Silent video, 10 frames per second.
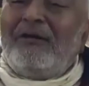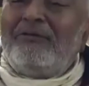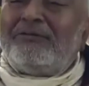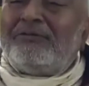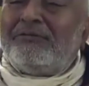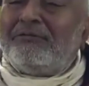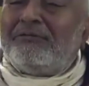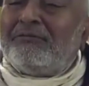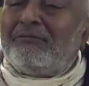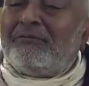go out?
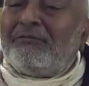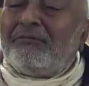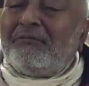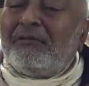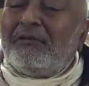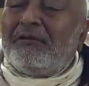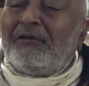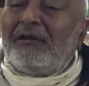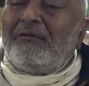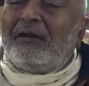
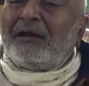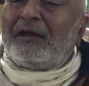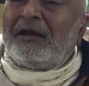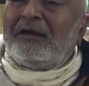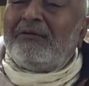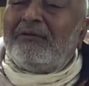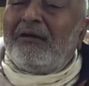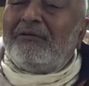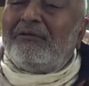Never can go